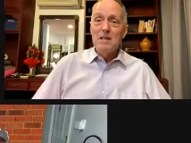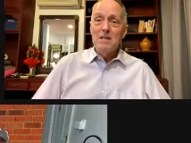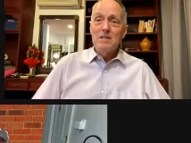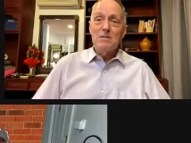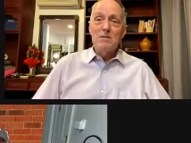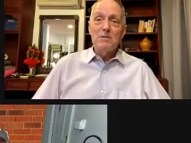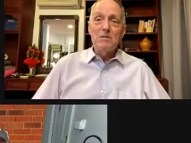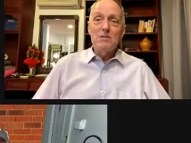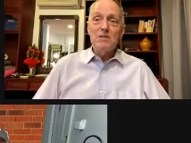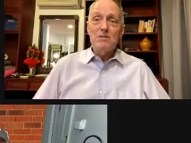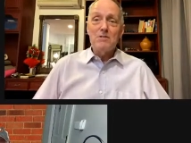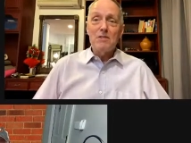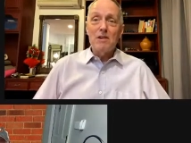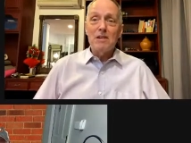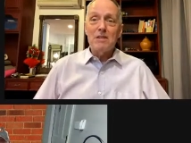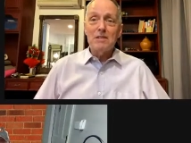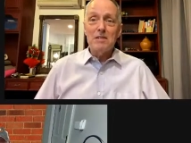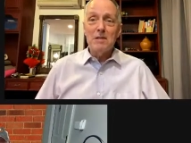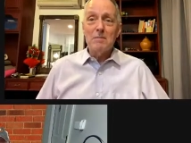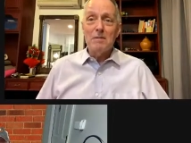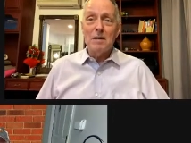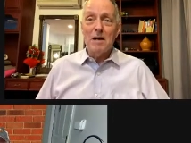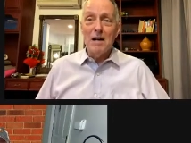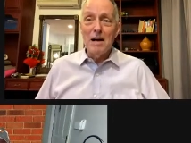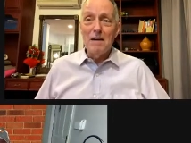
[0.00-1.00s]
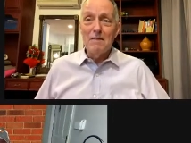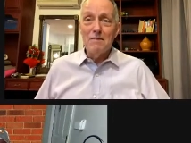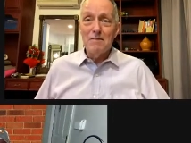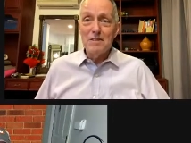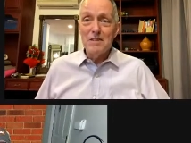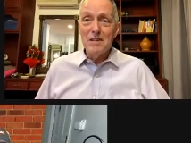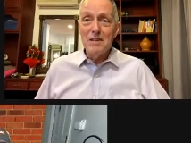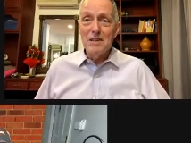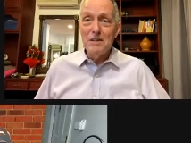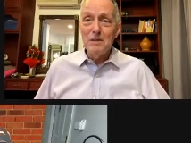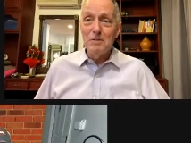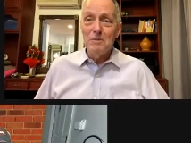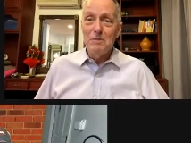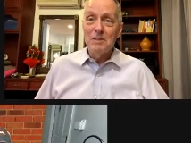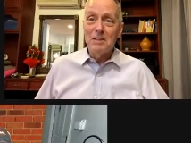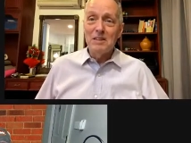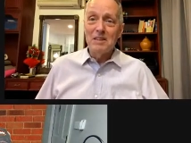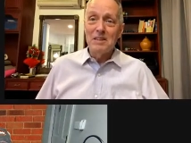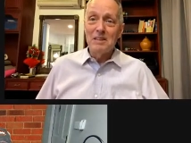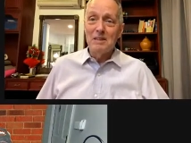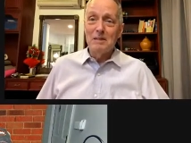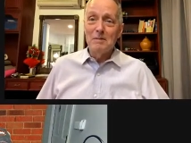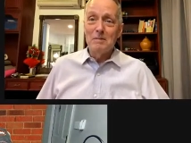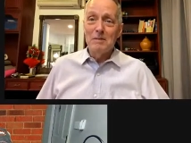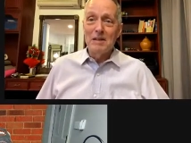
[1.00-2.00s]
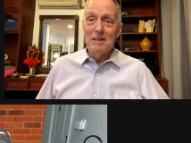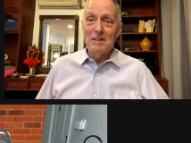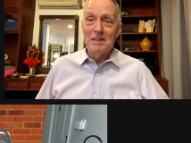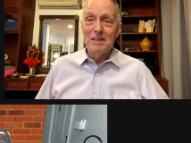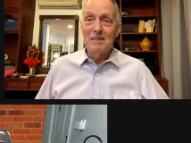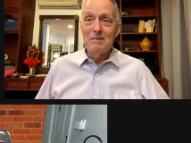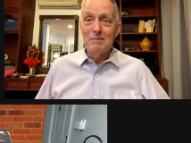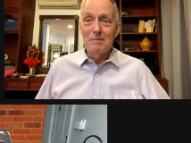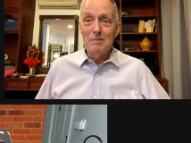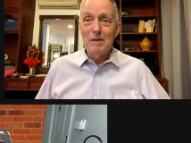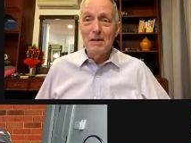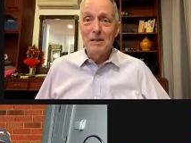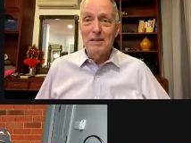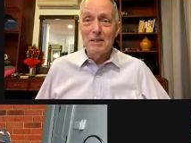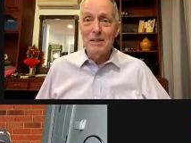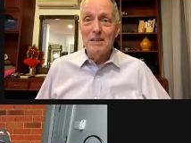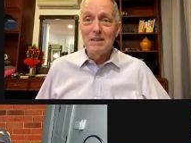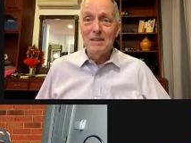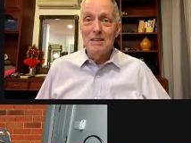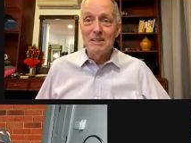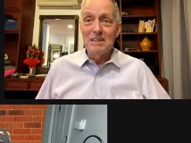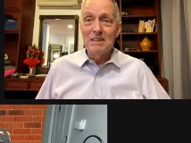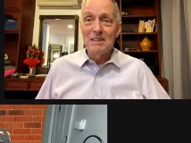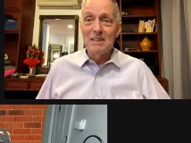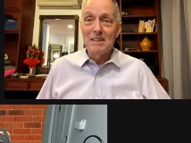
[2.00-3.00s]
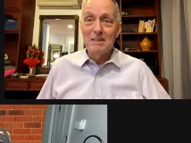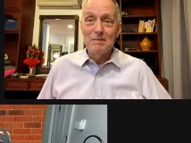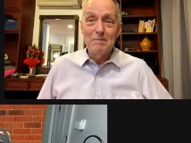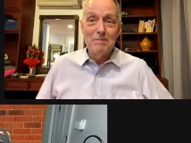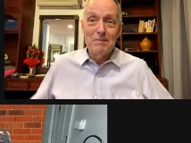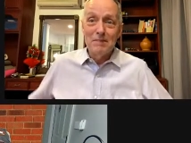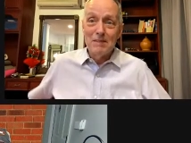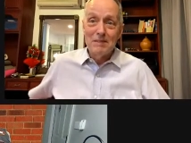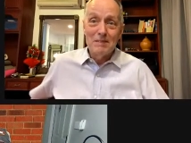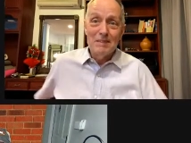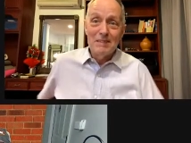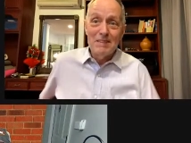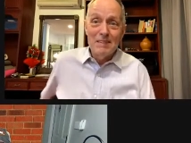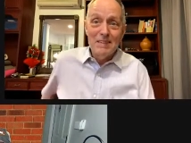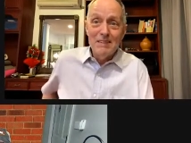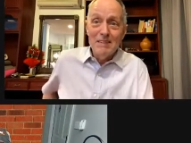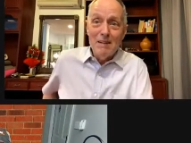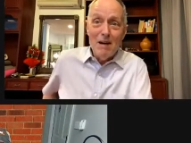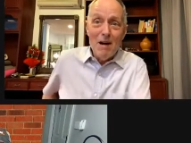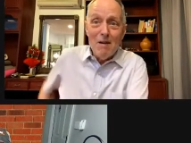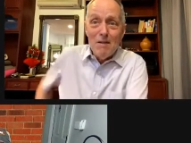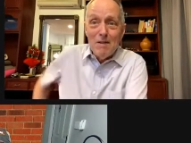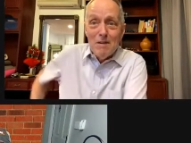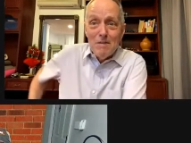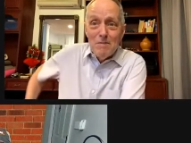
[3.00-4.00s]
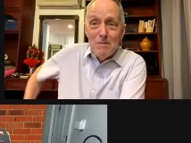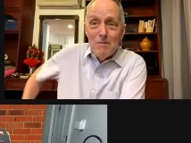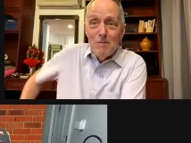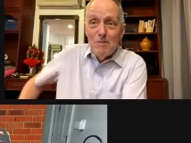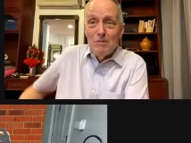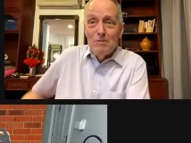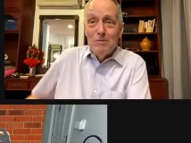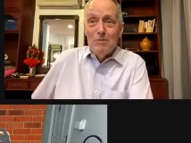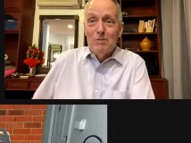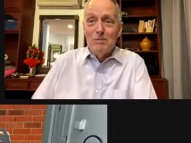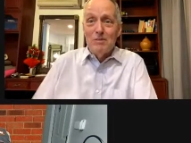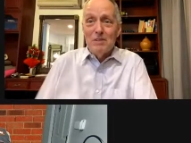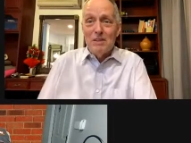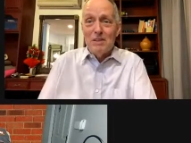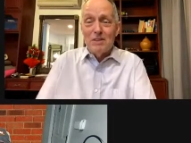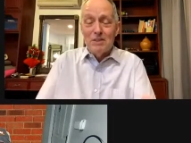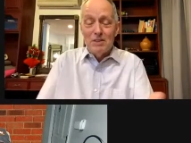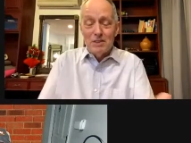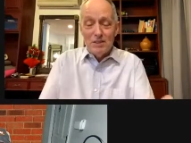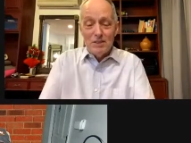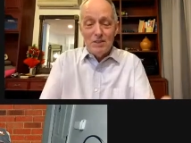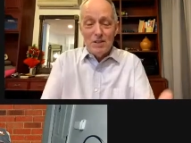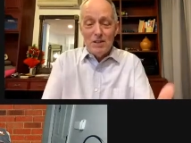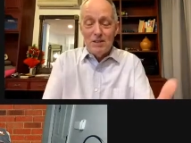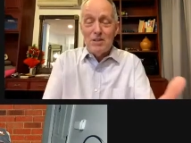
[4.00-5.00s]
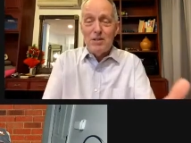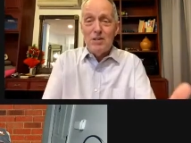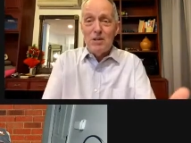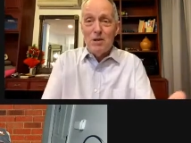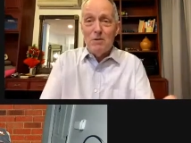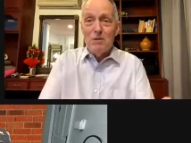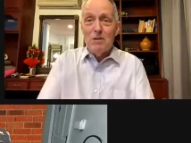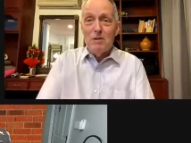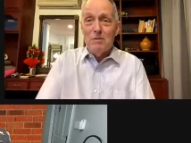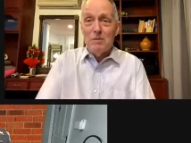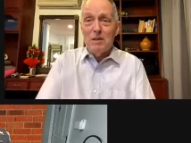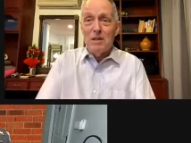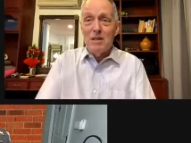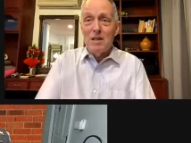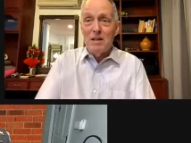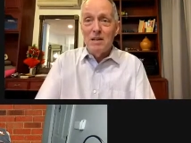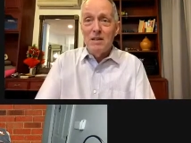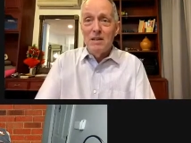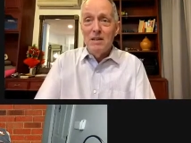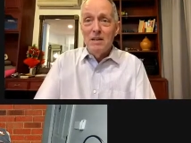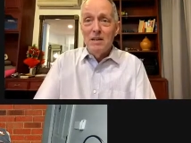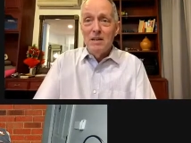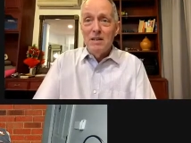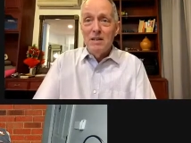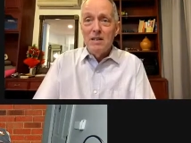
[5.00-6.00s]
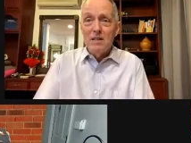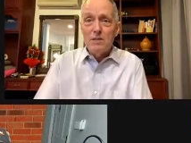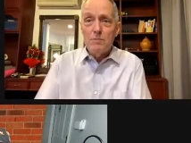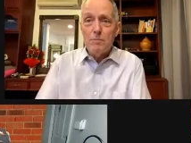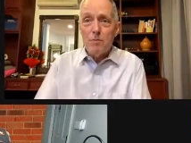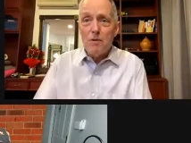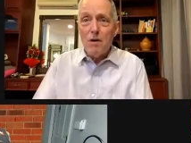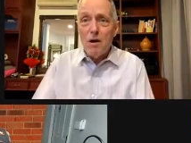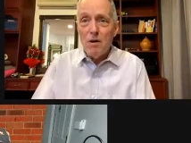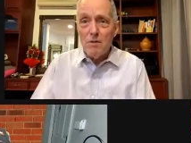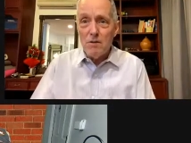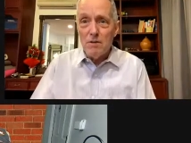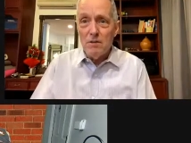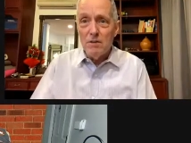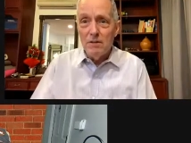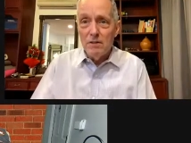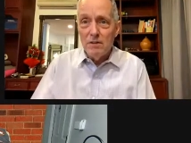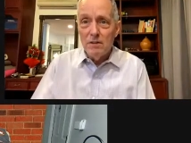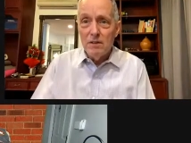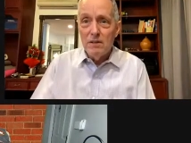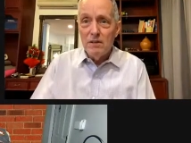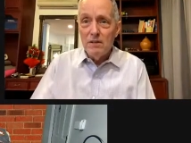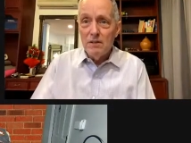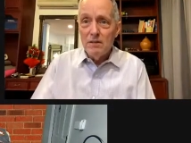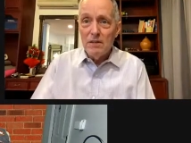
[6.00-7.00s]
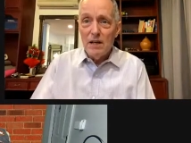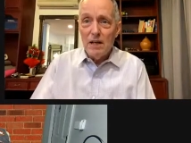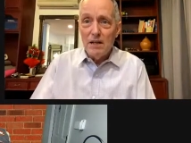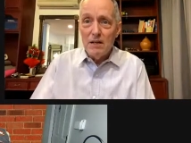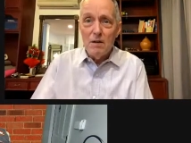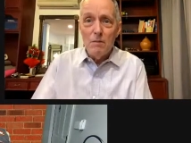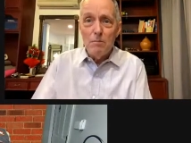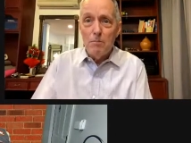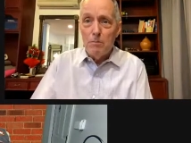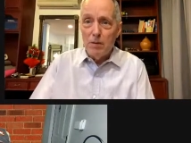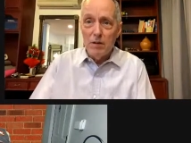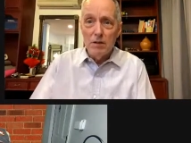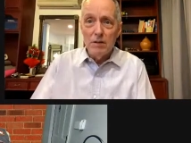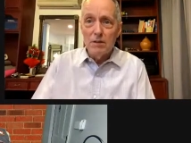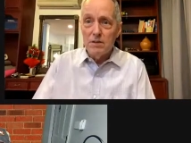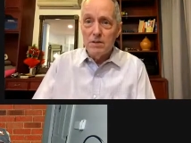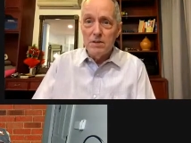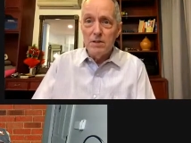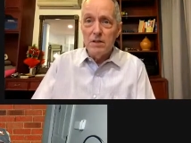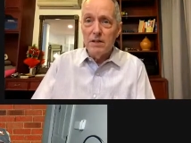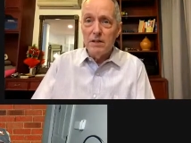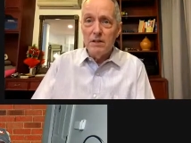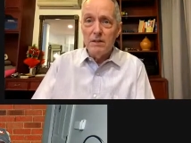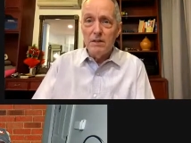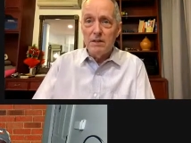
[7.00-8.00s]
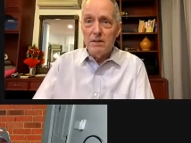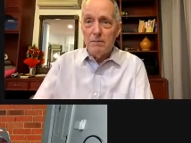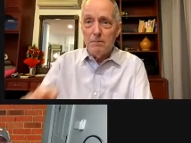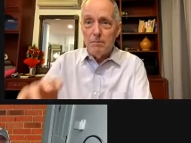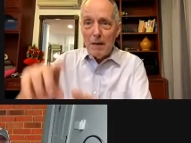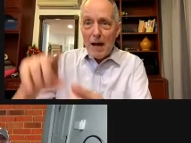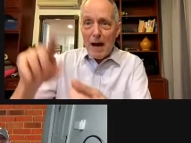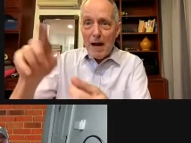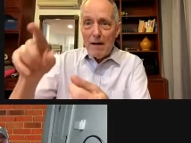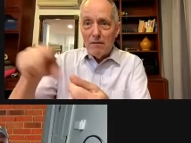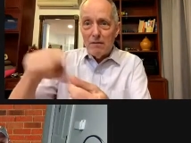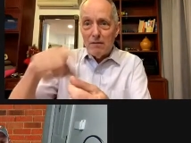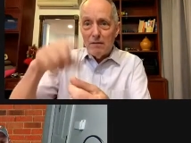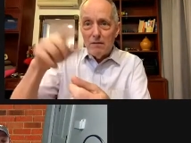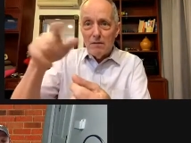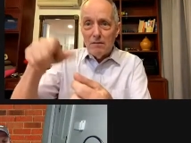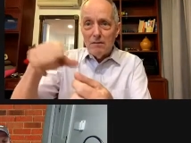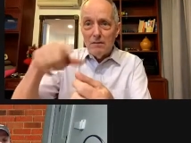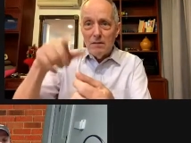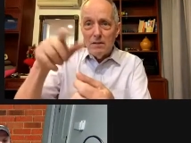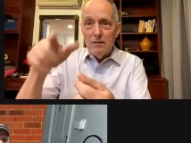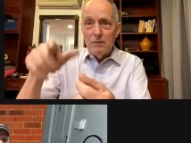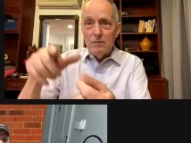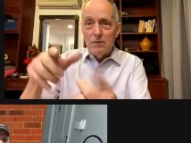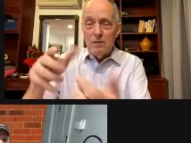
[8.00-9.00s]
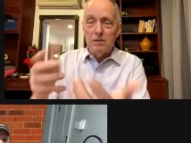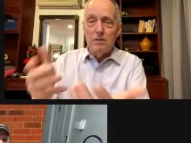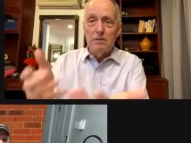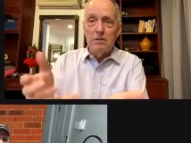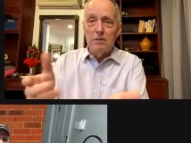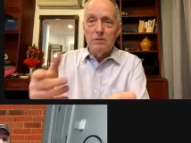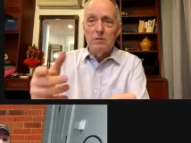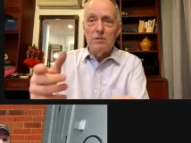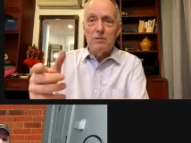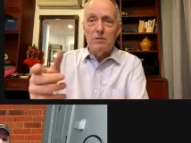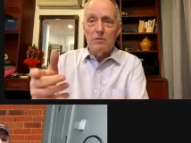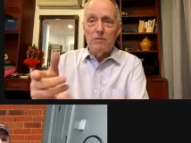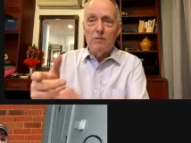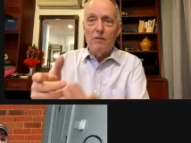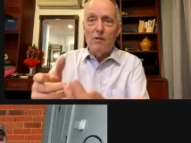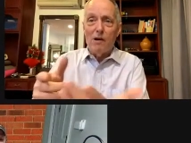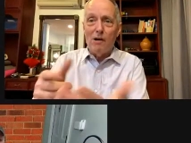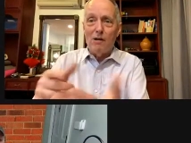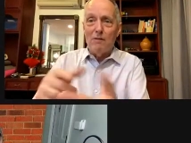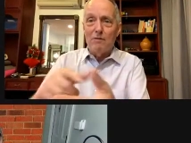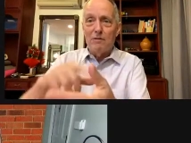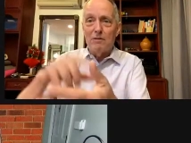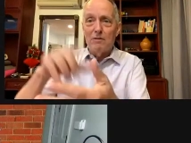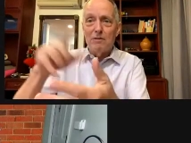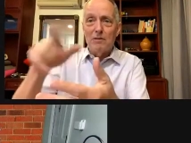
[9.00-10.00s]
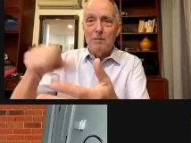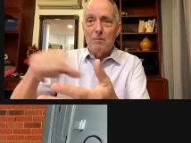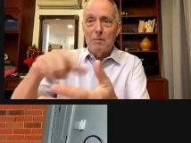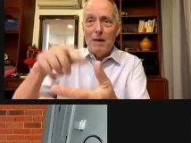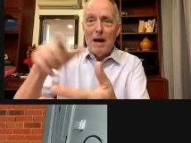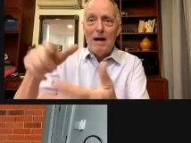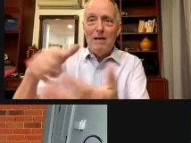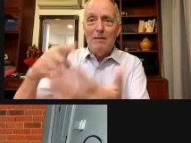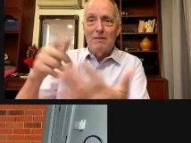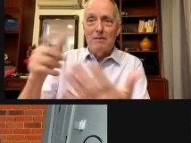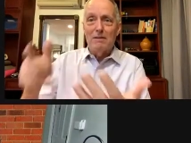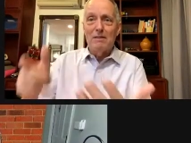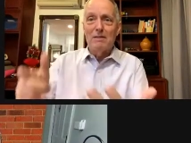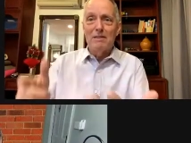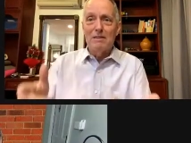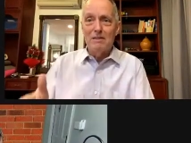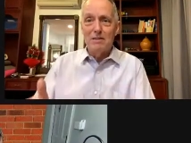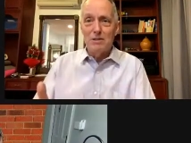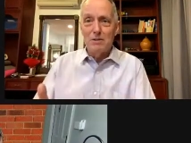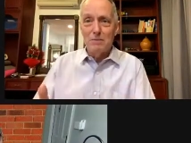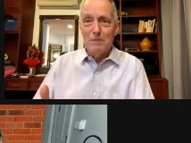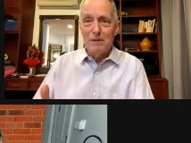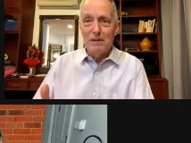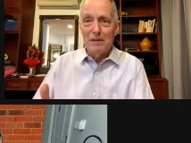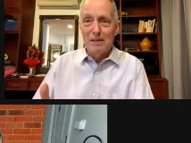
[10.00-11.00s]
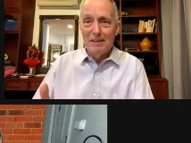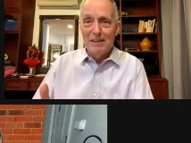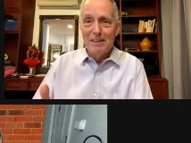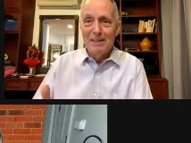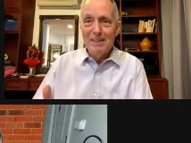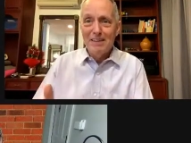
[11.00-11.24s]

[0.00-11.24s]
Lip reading: So he strikes up a conversation with the kid about the gun. And the kid, starts showing him the gun. It's broken. Had no bullets in it. The barrel, it was a revolver, and the barrel didn't spin.